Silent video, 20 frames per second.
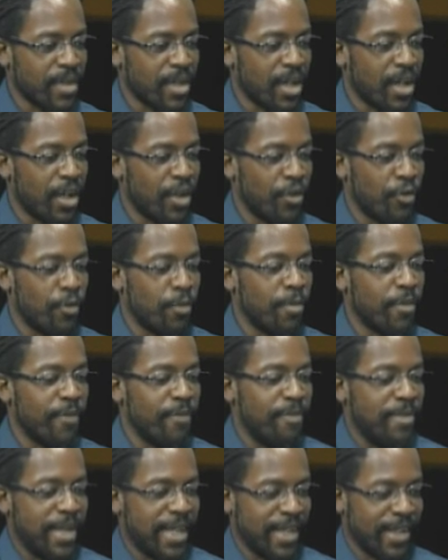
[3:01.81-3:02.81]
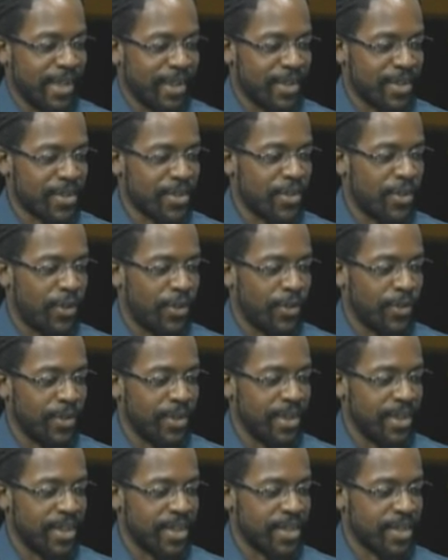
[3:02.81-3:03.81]
a group of beings called
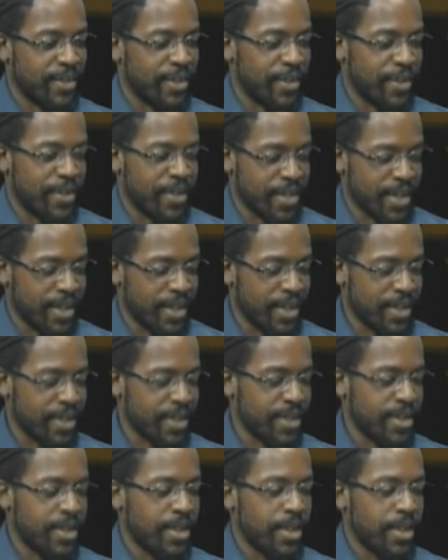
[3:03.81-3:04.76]
the Sclerocytes.